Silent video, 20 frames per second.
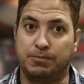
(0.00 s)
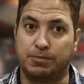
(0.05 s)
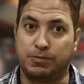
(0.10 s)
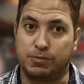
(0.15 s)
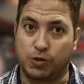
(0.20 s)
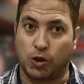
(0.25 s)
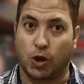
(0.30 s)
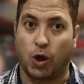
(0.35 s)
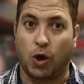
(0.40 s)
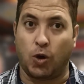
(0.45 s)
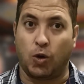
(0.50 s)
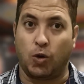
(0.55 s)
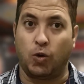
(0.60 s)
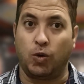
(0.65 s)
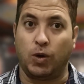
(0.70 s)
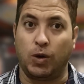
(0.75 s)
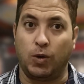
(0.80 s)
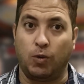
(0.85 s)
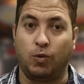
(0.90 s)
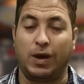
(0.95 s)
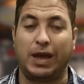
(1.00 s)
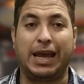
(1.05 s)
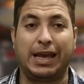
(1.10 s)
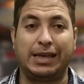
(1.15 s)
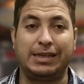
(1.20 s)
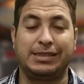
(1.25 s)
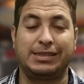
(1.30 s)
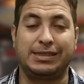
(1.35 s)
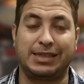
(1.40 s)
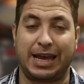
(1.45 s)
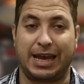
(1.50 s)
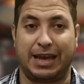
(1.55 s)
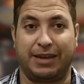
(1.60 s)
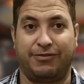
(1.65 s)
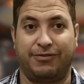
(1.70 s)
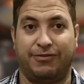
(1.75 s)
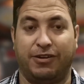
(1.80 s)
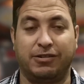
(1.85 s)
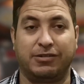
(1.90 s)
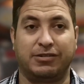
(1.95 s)
So when I say,
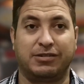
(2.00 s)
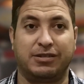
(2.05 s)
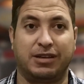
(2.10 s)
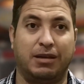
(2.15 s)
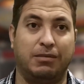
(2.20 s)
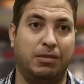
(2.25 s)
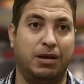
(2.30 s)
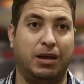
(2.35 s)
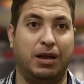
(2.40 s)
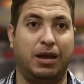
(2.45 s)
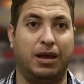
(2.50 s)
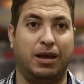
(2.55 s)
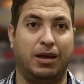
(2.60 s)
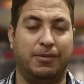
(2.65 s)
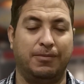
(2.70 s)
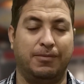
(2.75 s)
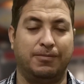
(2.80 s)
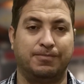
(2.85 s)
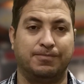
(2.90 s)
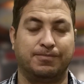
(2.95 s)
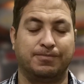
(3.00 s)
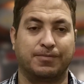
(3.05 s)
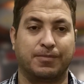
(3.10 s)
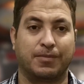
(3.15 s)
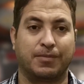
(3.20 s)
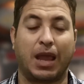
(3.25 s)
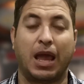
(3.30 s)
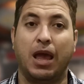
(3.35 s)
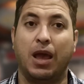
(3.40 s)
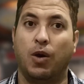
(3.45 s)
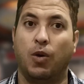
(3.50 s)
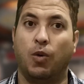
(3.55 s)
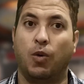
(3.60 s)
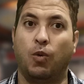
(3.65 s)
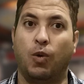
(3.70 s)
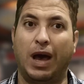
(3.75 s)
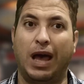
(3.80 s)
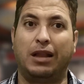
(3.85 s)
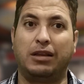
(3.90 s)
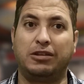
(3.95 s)
for example,
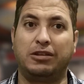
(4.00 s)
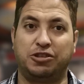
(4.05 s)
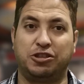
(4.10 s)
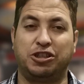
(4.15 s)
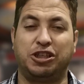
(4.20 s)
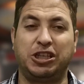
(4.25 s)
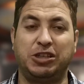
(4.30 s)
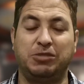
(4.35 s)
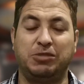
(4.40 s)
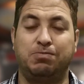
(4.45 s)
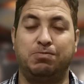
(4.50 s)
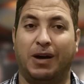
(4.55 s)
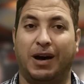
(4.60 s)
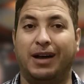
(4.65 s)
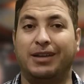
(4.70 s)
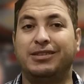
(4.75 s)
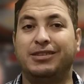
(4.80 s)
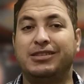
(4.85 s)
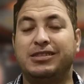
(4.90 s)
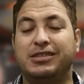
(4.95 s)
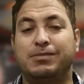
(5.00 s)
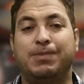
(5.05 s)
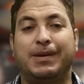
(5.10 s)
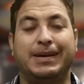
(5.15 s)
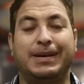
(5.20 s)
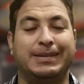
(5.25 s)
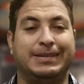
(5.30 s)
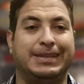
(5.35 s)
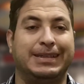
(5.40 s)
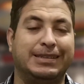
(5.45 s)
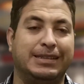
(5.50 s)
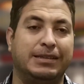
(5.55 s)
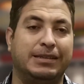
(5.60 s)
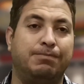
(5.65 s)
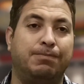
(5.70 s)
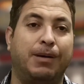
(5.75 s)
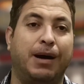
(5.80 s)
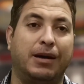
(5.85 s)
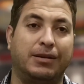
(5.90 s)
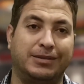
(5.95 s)
will she participate in the
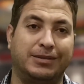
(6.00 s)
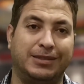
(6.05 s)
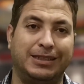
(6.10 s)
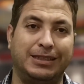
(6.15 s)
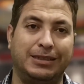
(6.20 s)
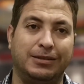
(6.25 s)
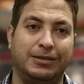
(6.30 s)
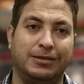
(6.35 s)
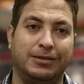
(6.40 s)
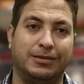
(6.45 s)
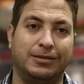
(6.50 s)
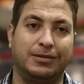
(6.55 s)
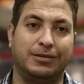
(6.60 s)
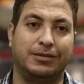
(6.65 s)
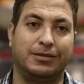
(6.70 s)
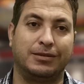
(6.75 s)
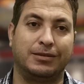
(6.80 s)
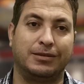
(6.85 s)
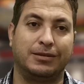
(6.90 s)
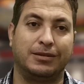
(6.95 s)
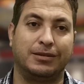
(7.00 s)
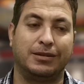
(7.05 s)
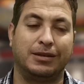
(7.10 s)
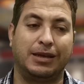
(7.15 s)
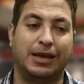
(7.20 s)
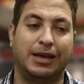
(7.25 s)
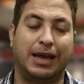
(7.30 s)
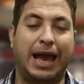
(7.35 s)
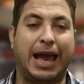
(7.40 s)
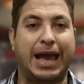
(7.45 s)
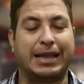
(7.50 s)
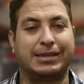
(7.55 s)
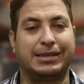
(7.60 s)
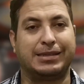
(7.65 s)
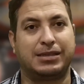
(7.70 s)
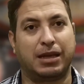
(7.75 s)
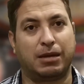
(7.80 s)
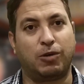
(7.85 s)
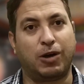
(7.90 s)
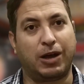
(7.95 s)
party? And
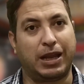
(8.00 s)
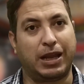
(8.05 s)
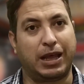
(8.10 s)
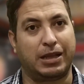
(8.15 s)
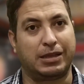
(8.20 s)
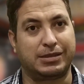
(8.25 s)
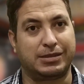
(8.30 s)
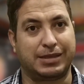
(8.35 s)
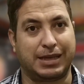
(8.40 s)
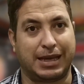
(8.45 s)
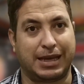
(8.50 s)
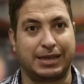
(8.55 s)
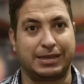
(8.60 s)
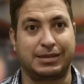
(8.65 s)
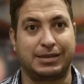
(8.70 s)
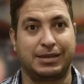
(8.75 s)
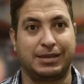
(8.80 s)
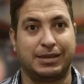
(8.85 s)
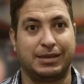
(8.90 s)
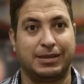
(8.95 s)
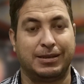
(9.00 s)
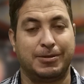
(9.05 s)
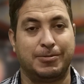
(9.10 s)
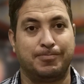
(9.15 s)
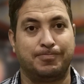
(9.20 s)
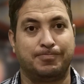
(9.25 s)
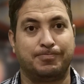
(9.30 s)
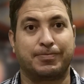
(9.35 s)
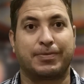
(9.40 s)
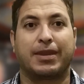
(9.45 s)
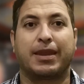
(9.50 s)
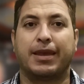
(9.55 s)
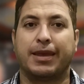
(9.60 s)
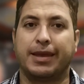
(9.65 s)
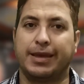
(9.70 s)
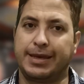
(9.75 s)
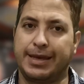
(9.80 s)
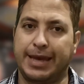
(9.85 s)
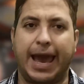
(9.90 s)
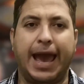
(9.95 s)
someone else says,
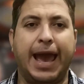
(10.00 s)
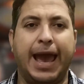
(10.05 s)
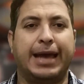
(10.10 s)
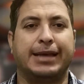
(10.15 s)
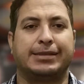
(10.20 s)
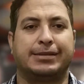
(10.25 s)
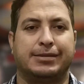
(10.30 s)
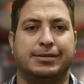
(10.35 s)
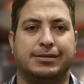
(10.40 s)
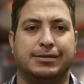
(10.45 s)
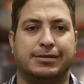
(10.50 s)
yes.